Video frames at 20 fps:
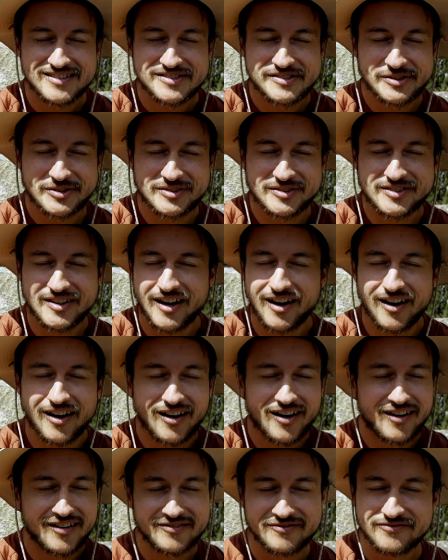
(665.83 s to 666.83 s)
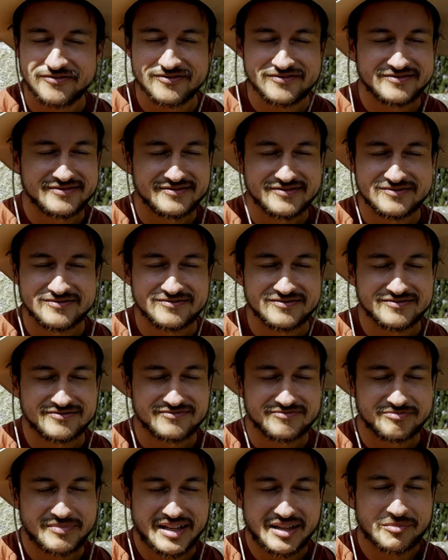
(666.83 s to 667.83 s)
just
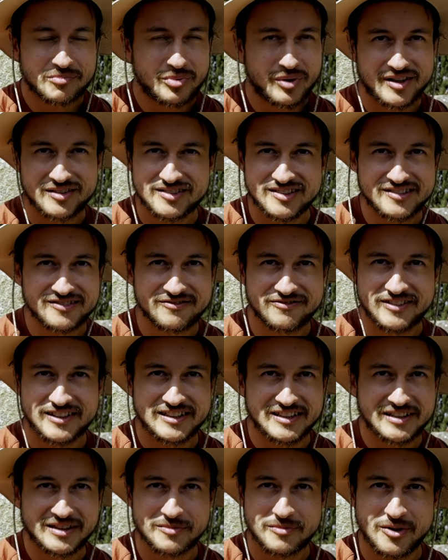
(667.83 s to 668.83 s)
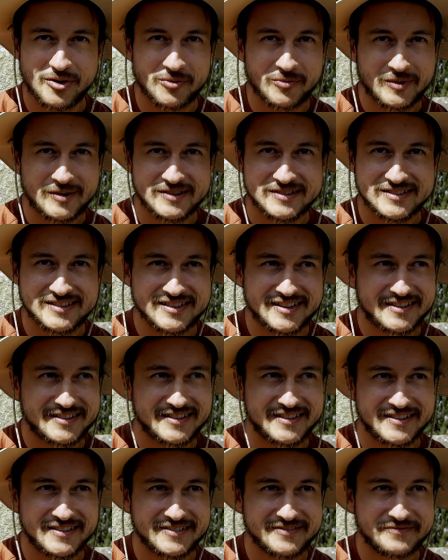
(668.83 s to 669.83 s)
being present, feeling the moment,
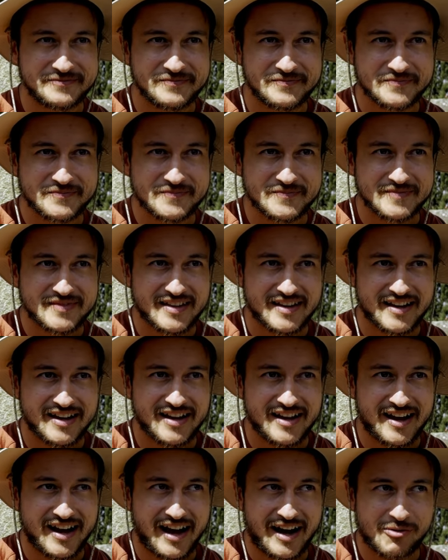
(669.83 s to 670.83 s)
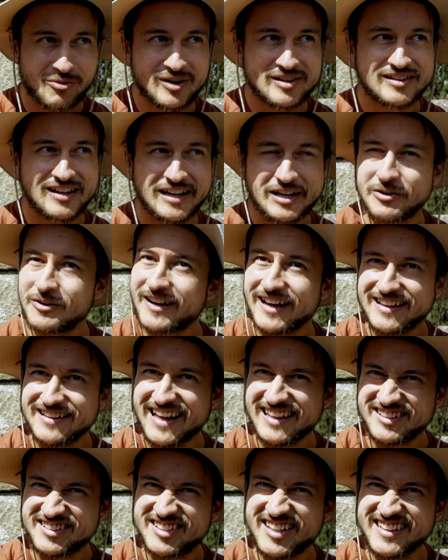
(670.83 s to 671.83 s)
and was like, okay,
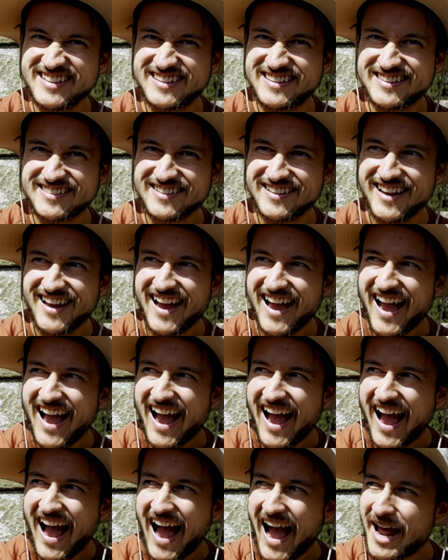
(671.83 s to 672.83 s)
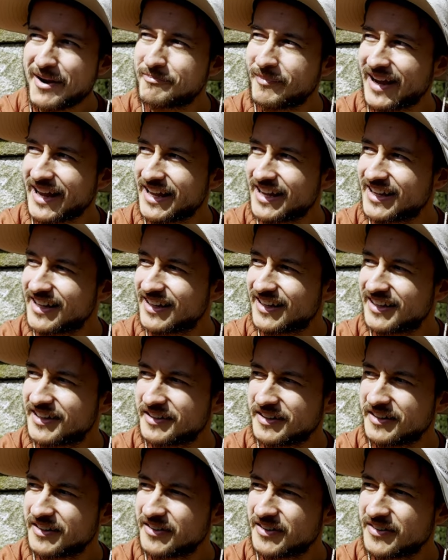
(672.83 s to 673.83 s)
that's it. And
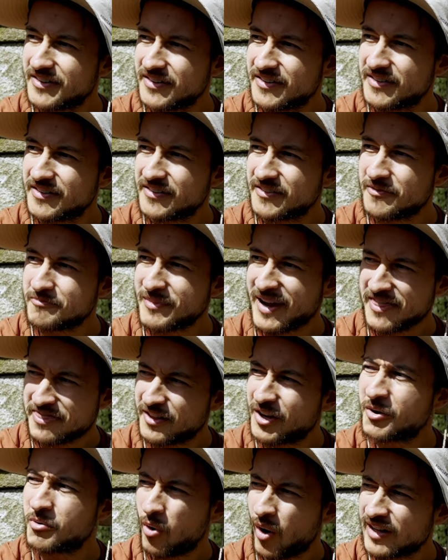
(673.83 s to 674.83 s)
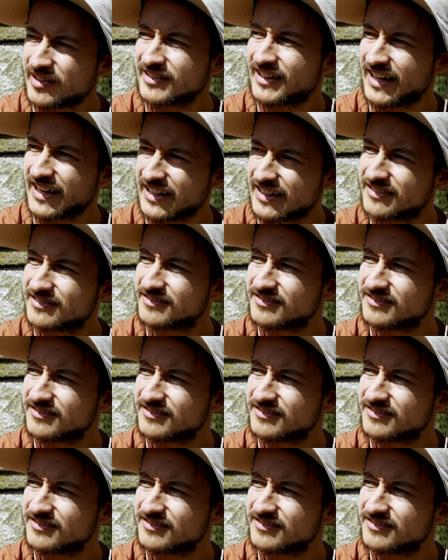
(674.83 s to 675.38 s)
my thought was like,